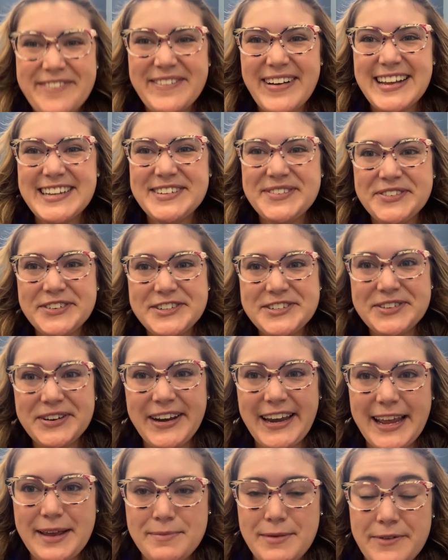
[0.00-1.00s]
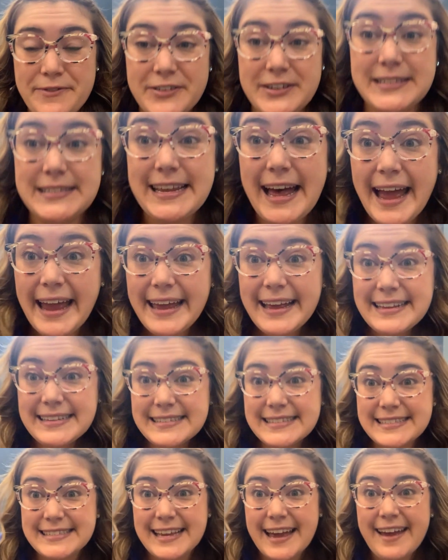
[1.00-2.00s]
much for joining me for
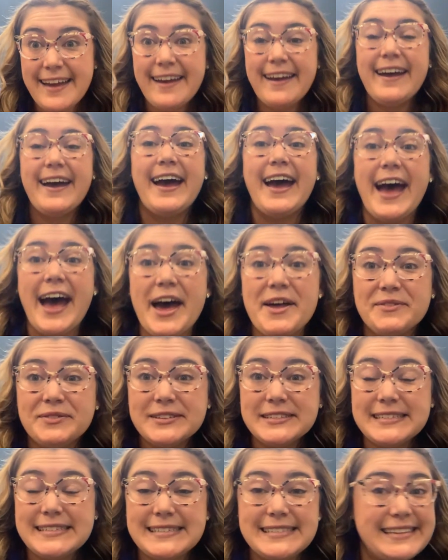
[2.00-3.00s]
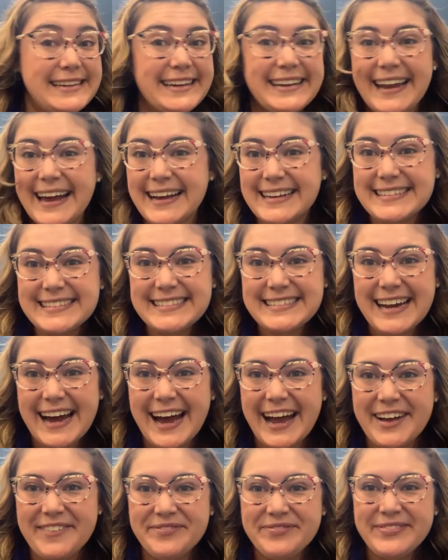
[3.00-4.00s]
science and we'll see you next
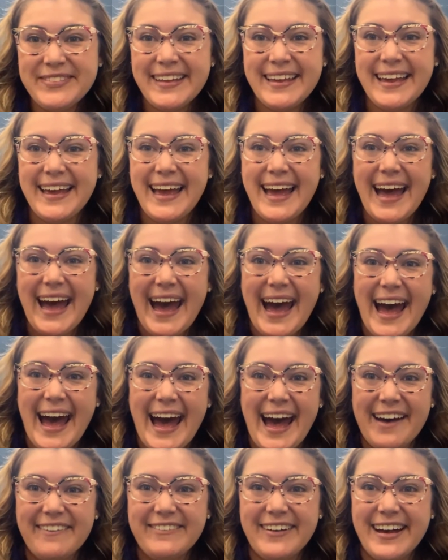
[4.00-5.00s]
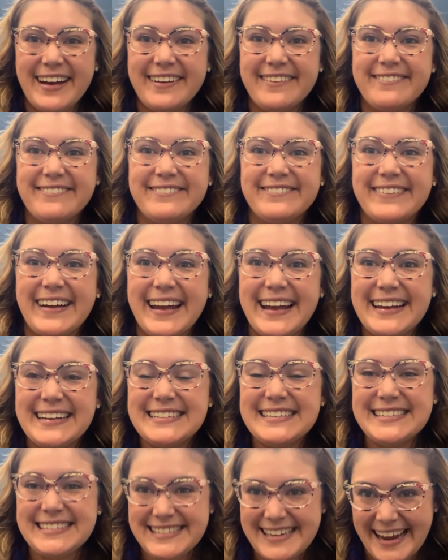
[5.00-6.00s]
time. Have a
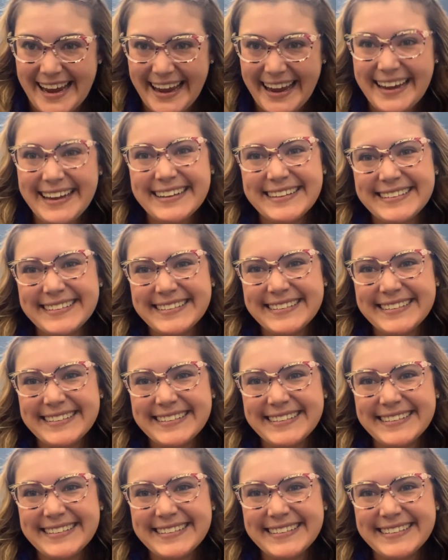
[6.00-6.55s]
great day.